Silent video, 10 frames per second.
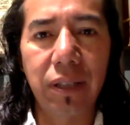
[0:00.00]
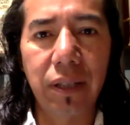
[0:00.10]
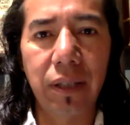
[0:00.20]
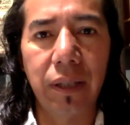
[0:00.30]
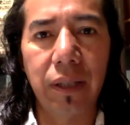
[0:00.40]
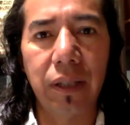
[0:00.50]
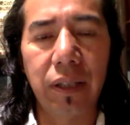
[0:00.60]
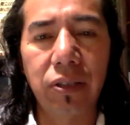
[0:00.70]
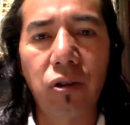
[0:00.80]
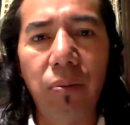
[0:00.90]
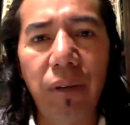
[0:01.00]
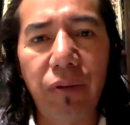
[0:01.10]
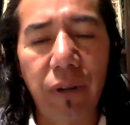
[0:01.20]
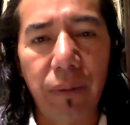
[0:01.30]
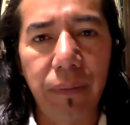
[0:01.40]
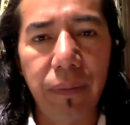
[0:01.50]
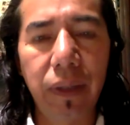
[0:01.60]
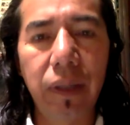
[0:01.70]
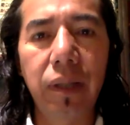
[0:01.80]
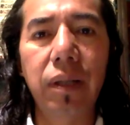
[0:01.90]
Uh, is coming from.
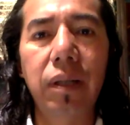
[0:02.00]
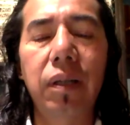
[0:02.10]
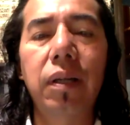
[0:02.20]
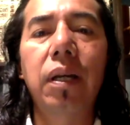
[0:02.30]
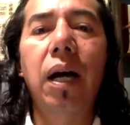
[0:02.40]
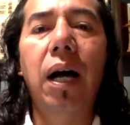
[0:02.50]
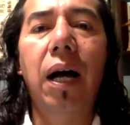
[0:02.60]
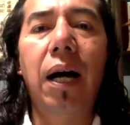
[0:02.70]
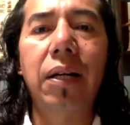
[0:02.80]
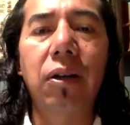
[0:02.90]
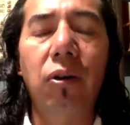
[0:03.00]
And